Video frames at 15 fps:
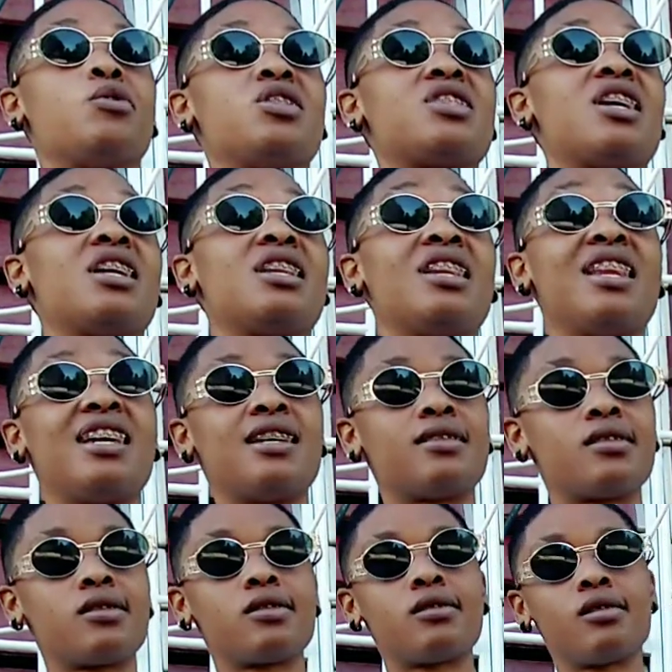It was getting
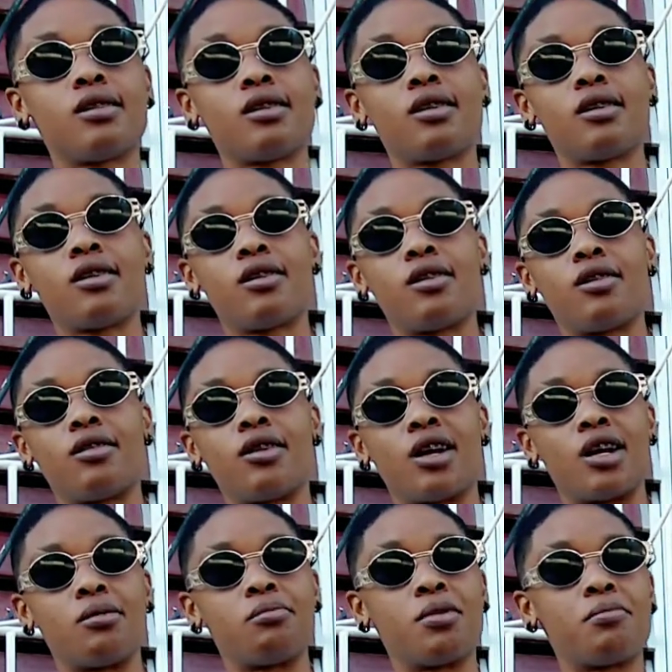late,
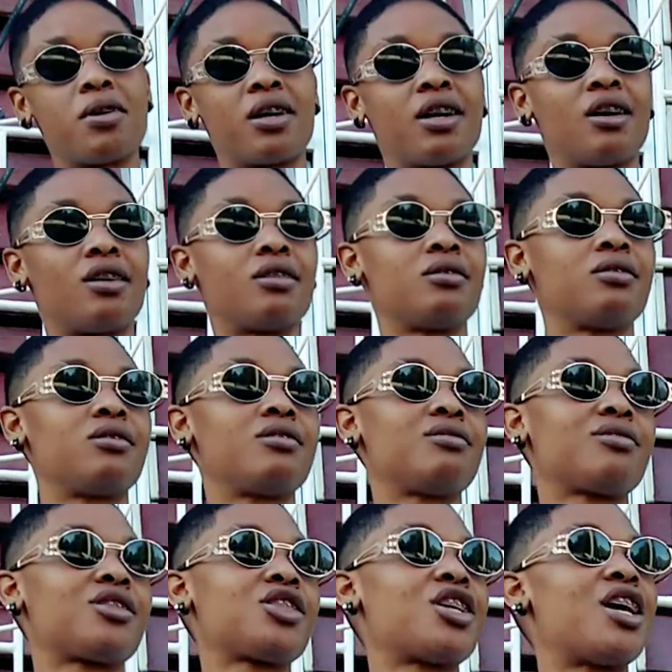Right, my mother
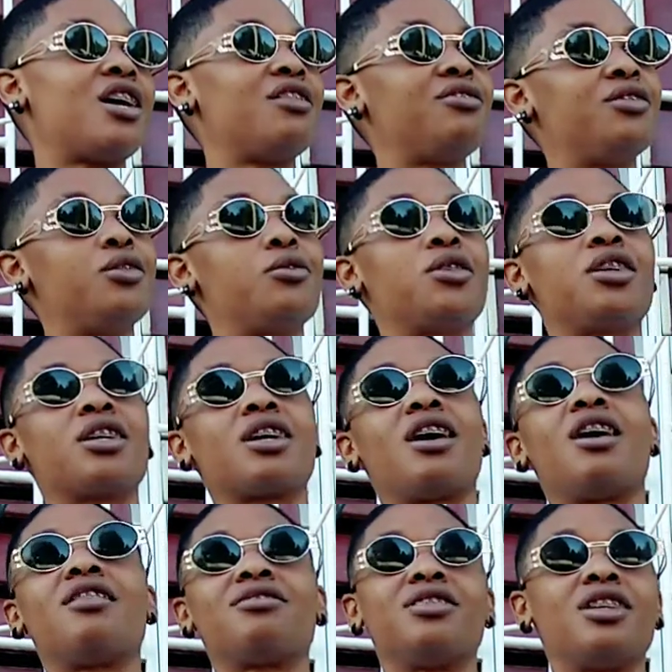tried to work
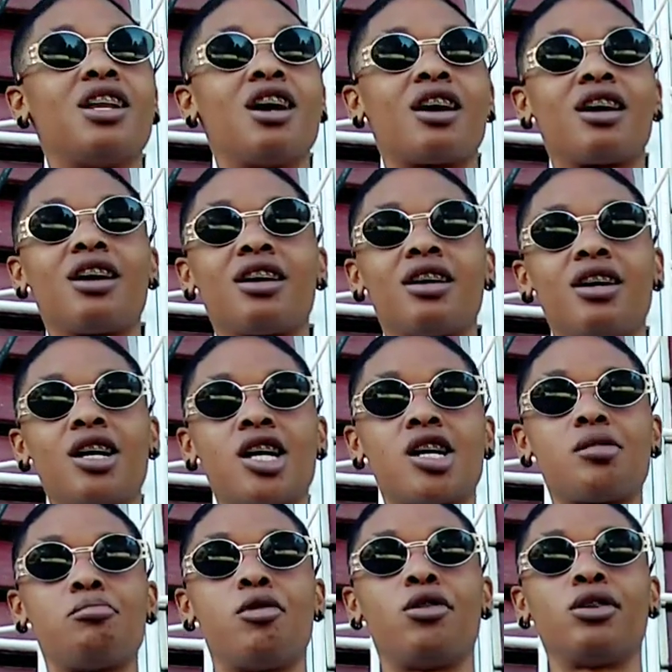off the lock,
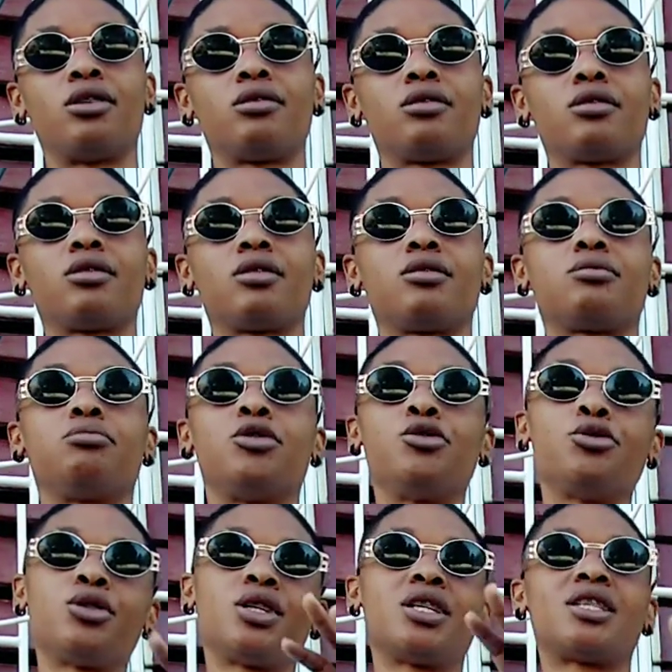but
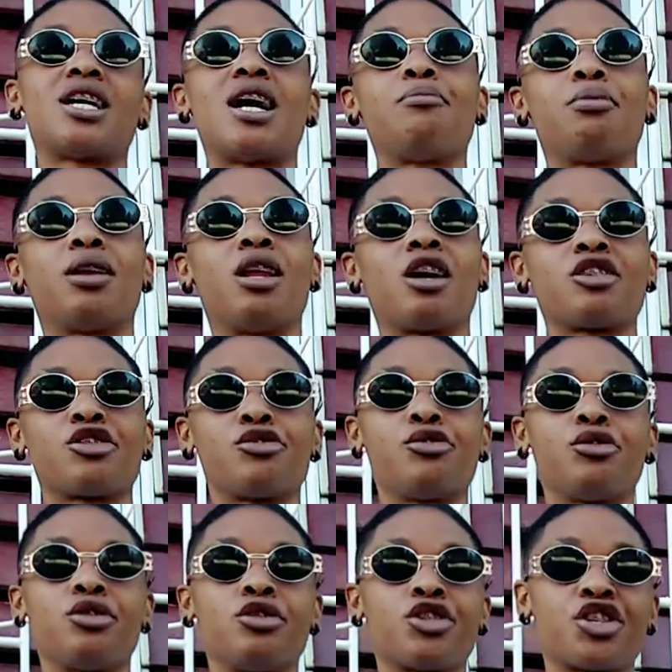due to the type of lock, she
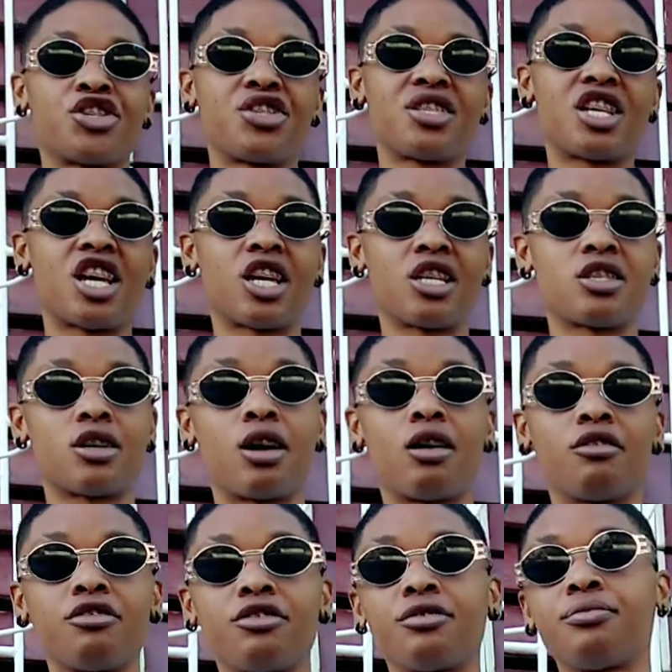couldn't just take it
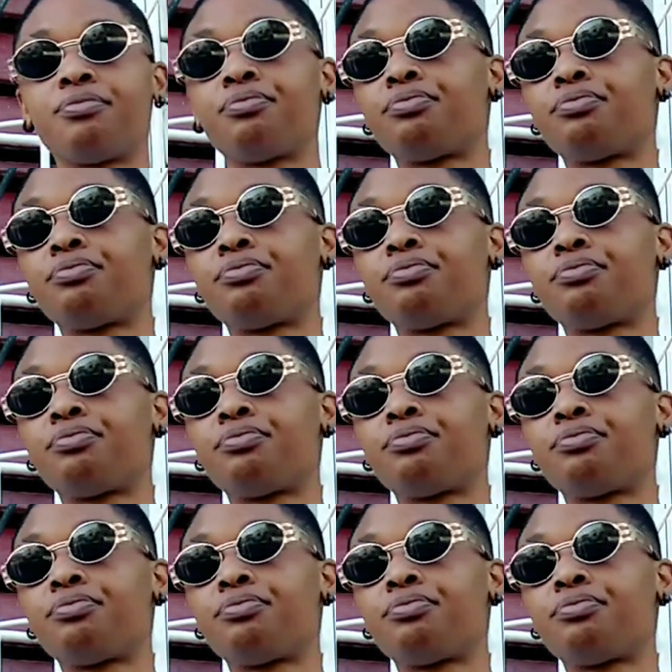off.